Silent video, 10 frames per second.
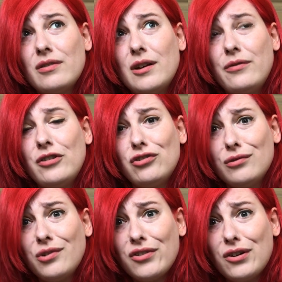the
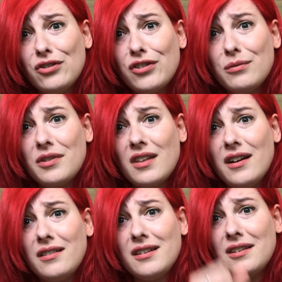original Scottish that was
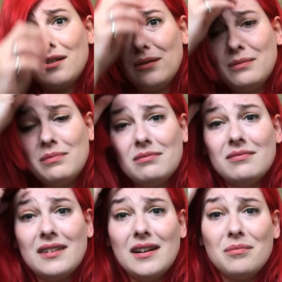there that's all
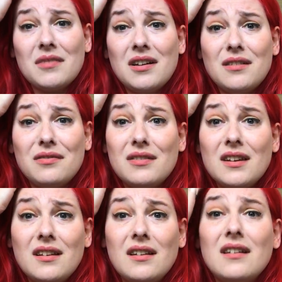kind of
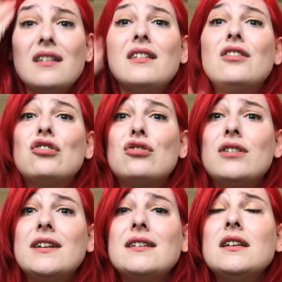
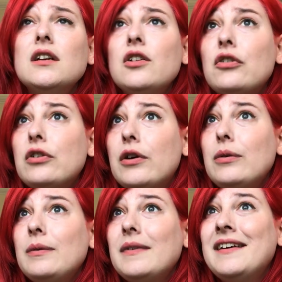destroyed.
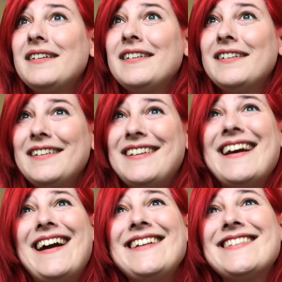So
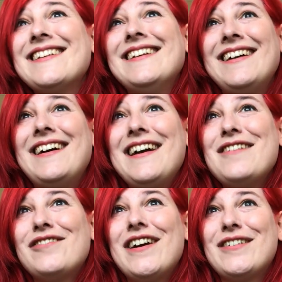yes, I
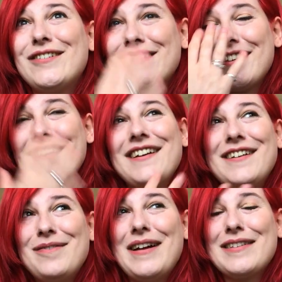have freckles.
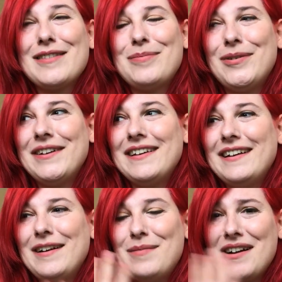Back to the point.
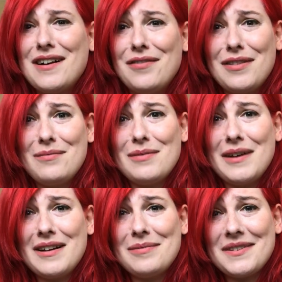I cover them with
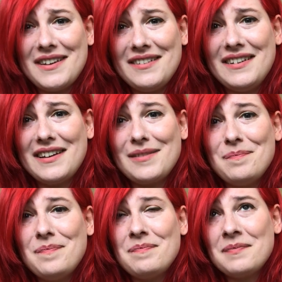makeup because I don't like them.